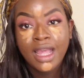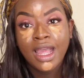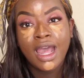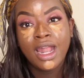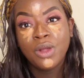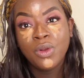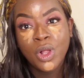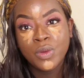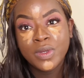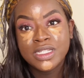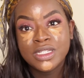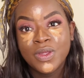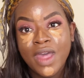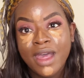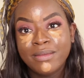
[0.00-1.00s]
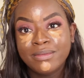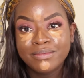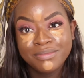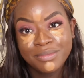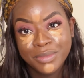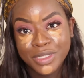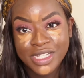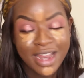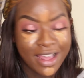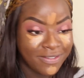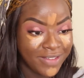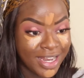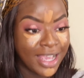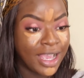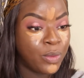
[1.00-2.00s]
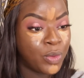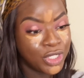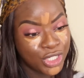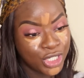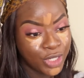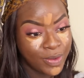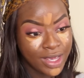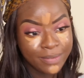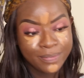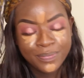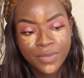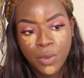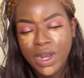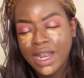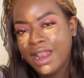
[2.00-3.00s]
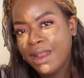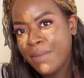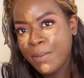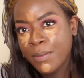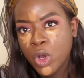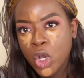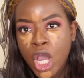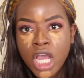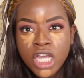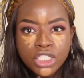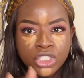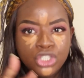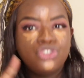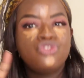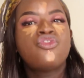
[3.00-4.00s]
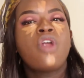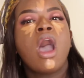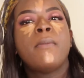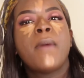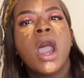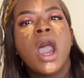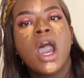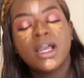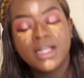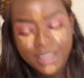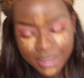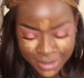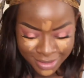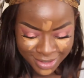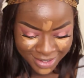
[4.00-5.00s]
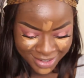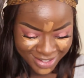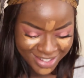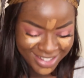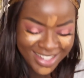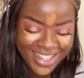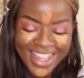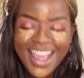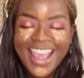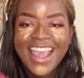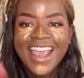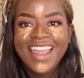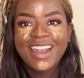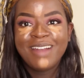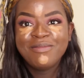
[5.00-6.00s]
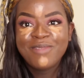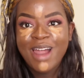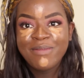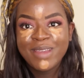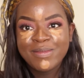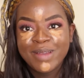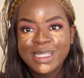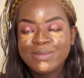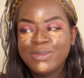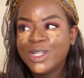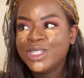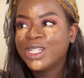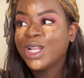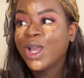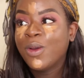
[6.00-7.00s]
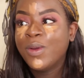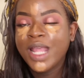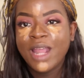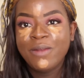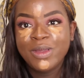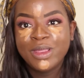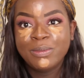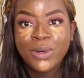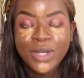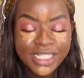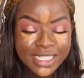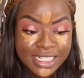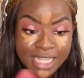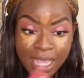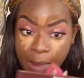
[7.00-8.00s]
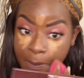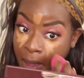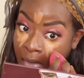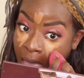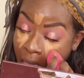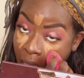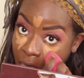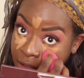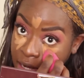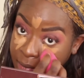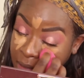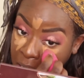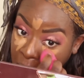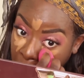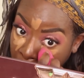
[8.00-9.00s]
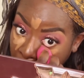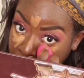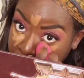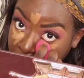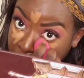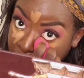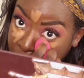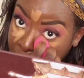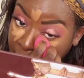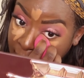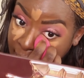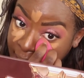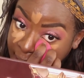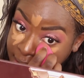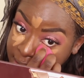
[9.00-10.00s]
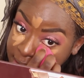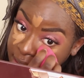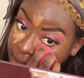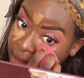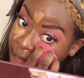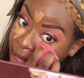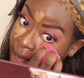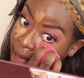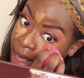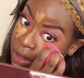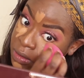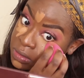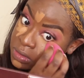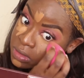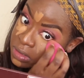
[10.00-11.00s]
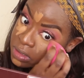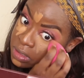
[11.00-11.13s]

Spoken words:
I don't always do that, but today I feel like I want to do it. I want a little bit more drama. And then I'm grabbing my sponge and going in with the pointy tip, and then I'm gonna go ahead and blend that out.